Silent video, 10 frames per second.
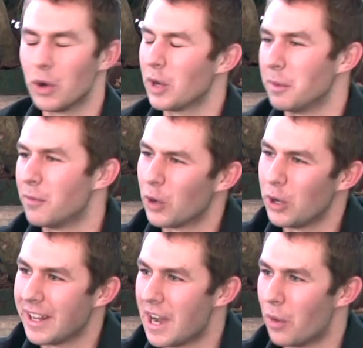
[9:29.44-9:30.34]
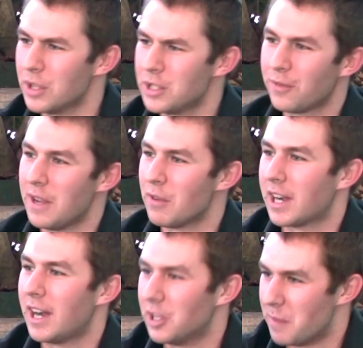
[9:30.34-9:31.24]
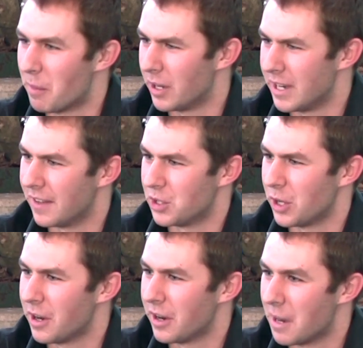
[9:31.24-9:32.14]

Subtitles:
real quickly, before you get out, what's your favorite college memory now that you're here